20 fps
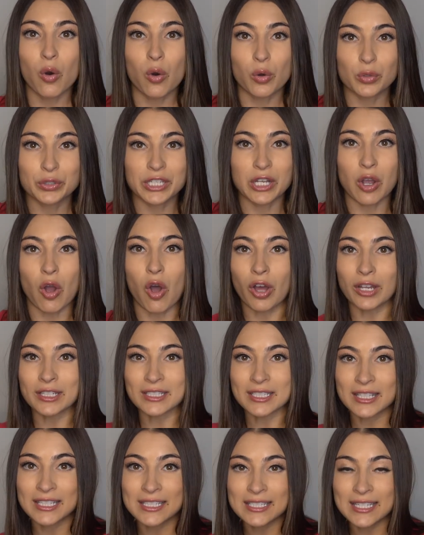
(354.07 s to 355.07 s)
holding
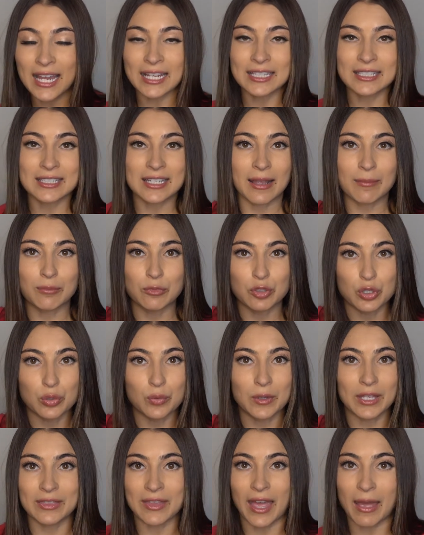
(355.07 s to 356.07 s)
on to the sides and I'm
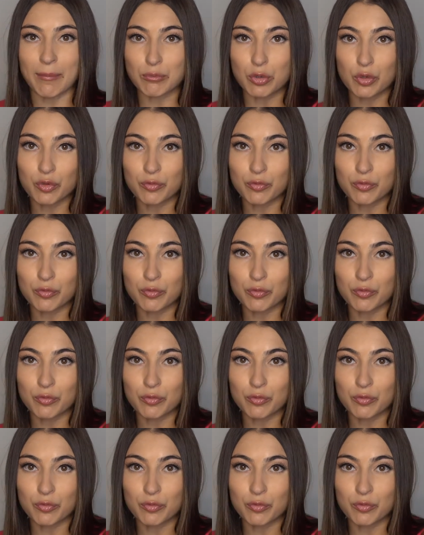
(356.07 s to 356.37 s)
doing that